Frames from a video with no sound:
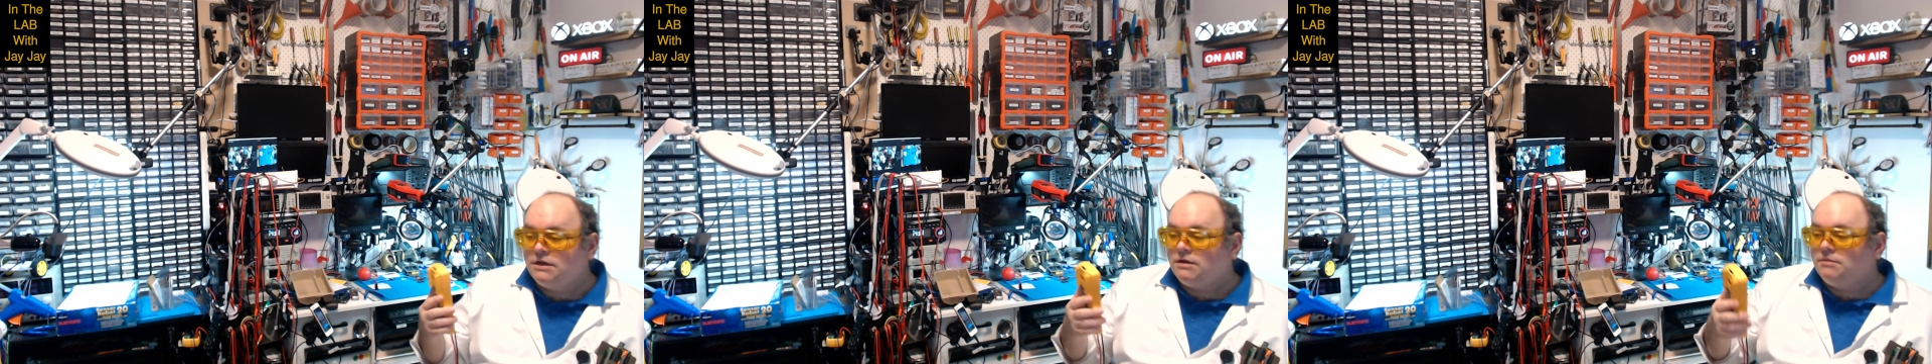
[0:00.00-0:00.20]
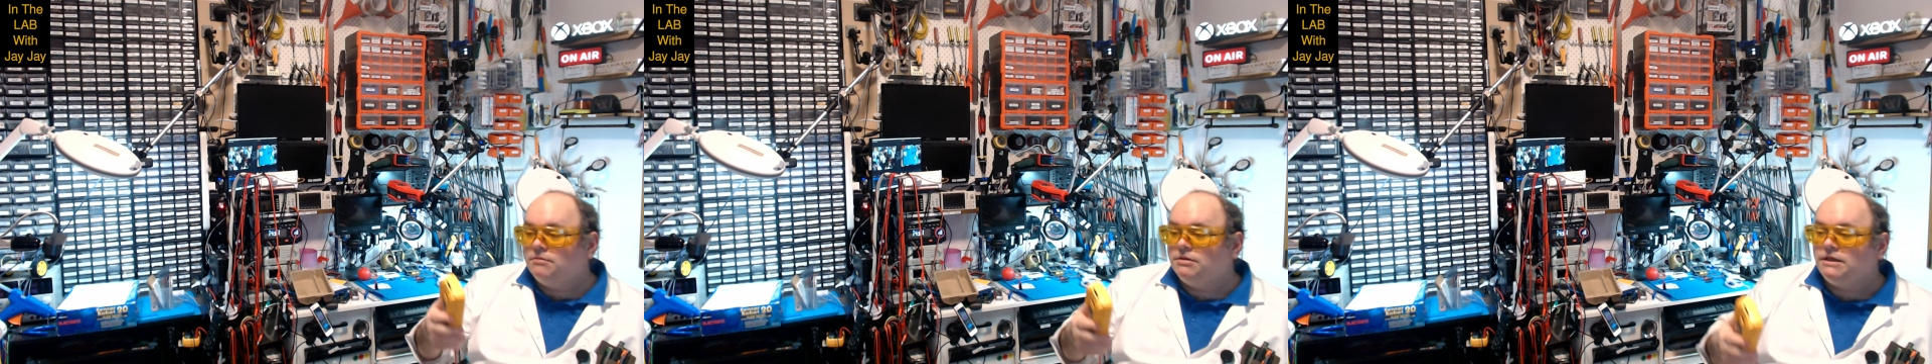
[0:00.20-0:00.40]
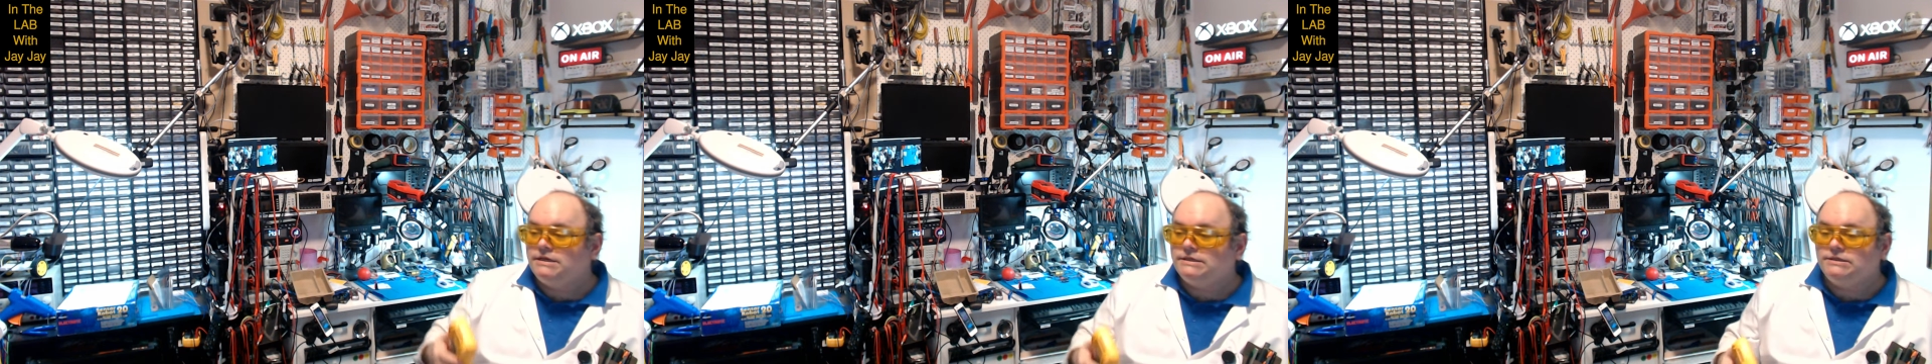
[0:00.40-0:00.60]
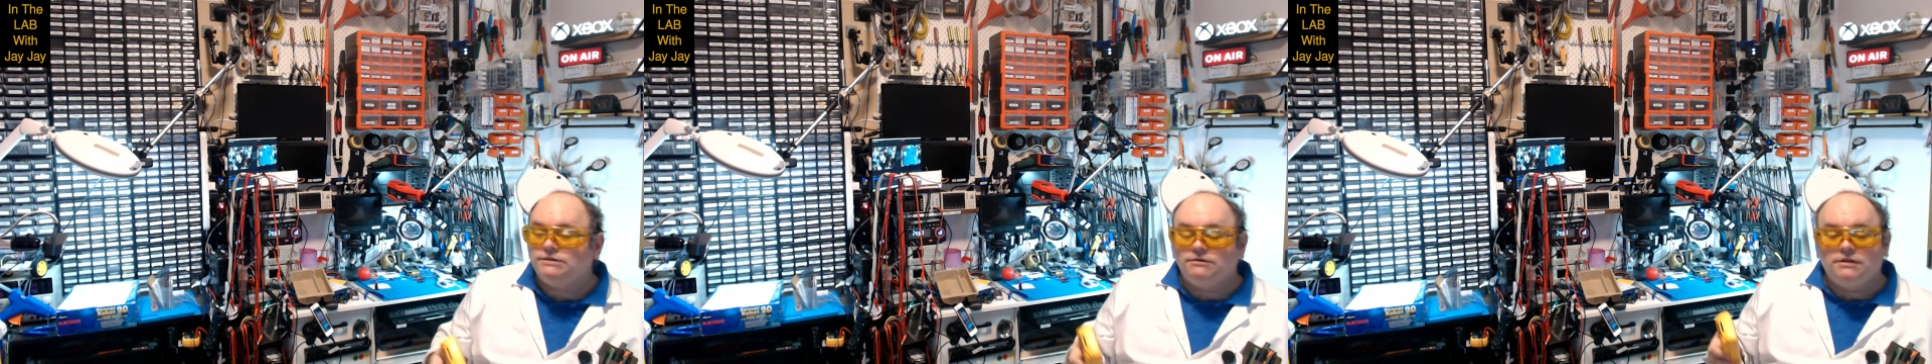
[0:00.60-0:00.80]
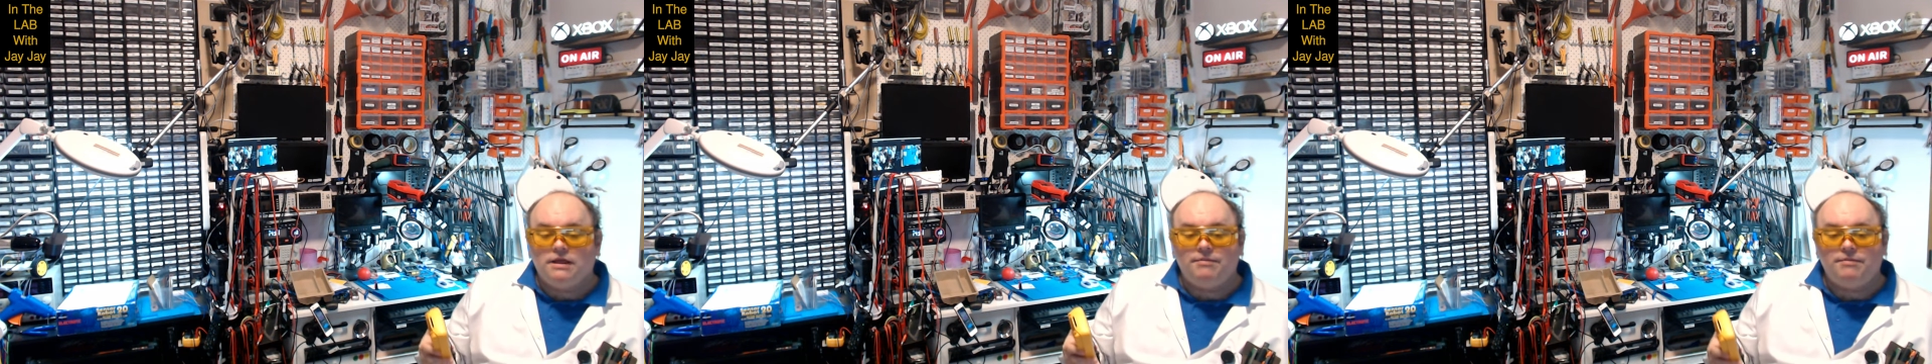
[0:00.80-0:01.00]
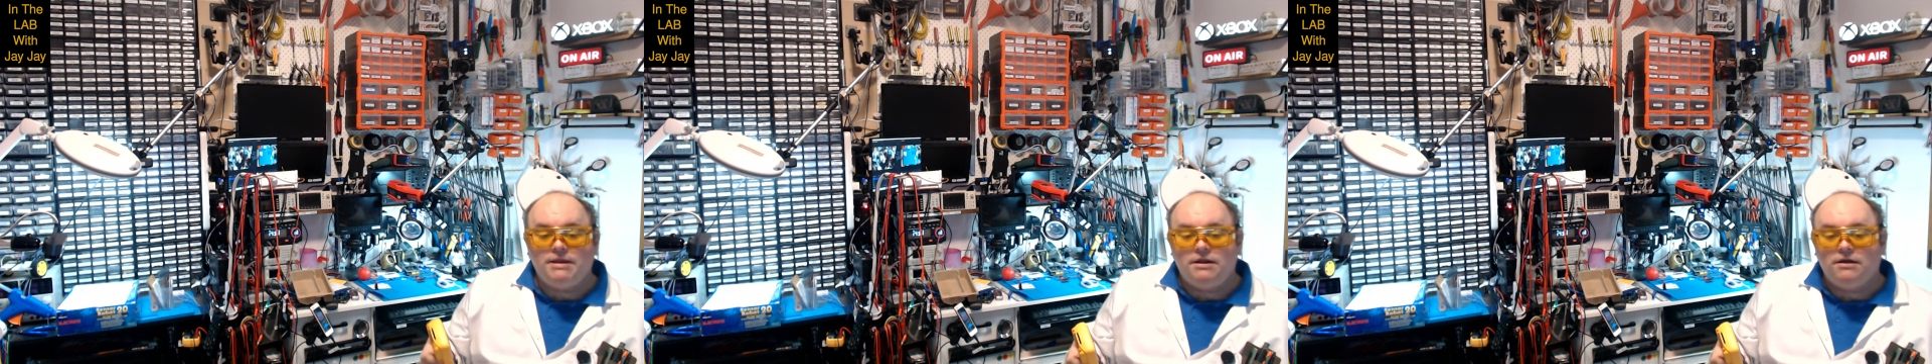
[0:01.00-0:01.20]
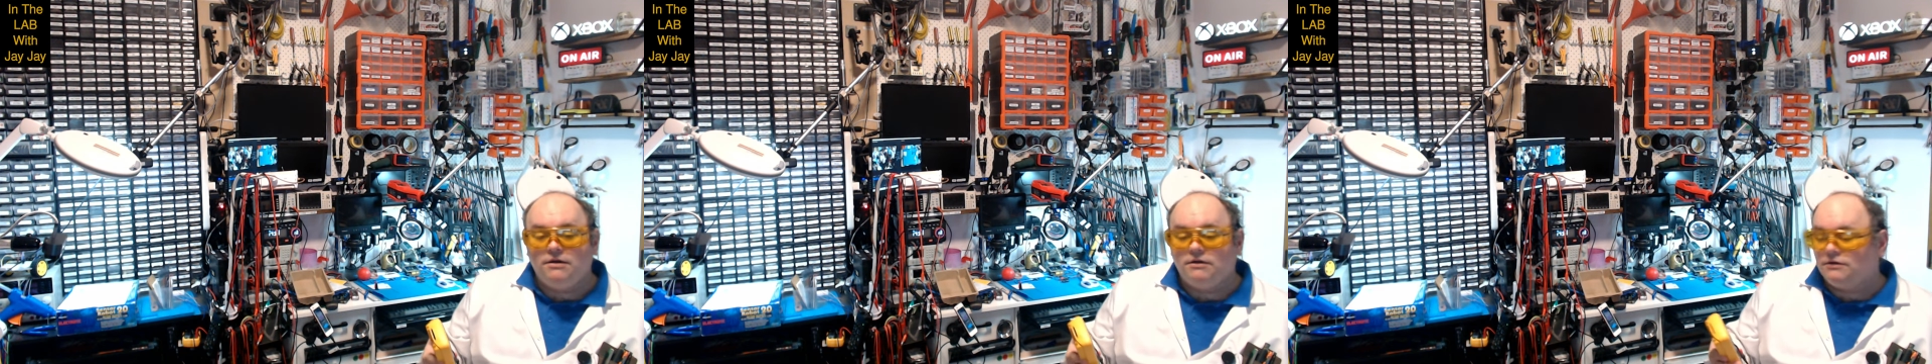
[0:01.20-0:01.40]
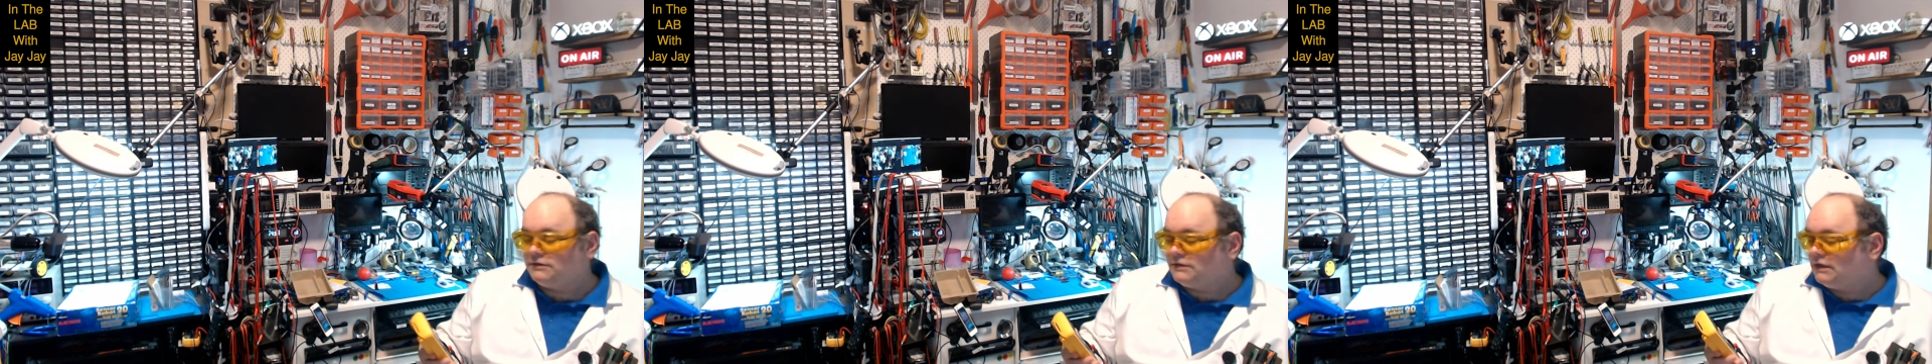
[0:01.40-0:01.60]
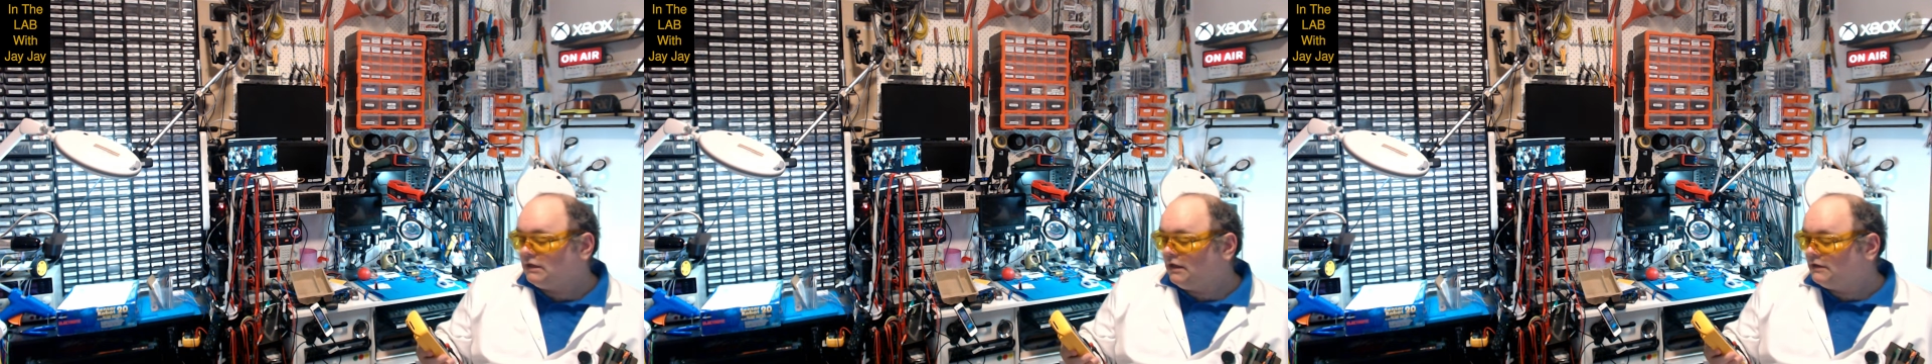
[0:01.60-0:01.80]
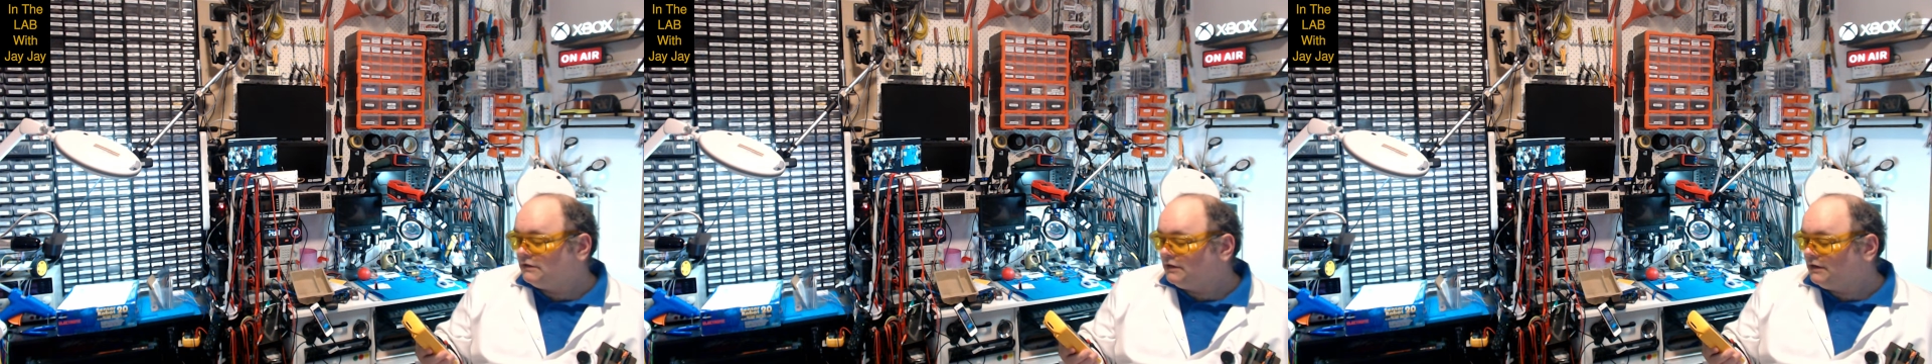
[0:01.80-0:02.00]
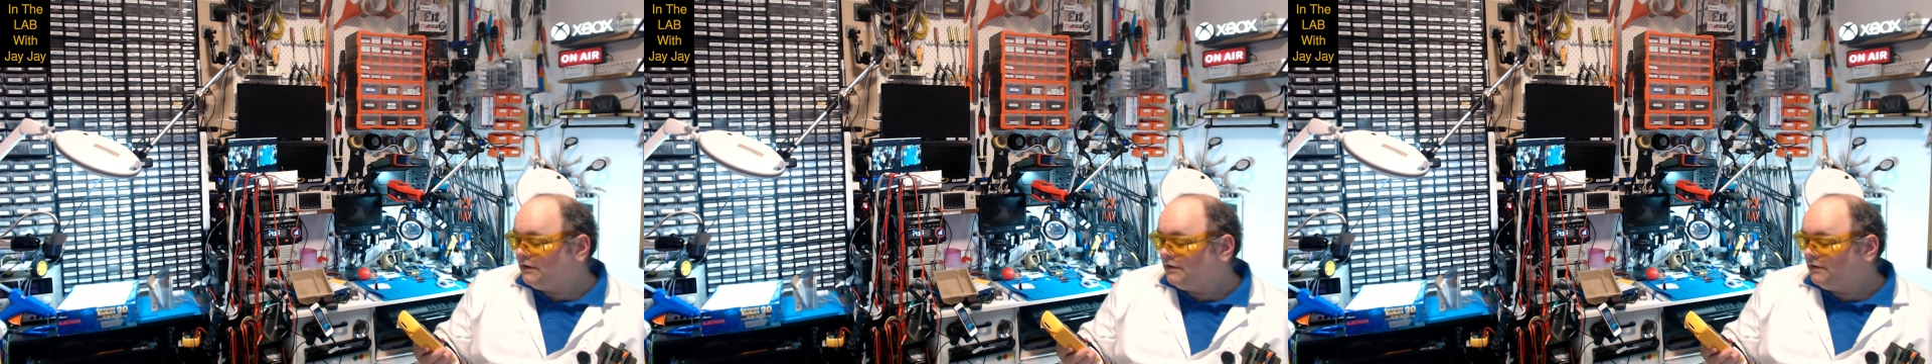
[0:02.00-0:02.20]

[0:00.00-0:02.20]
please do let me know because I'd like to know.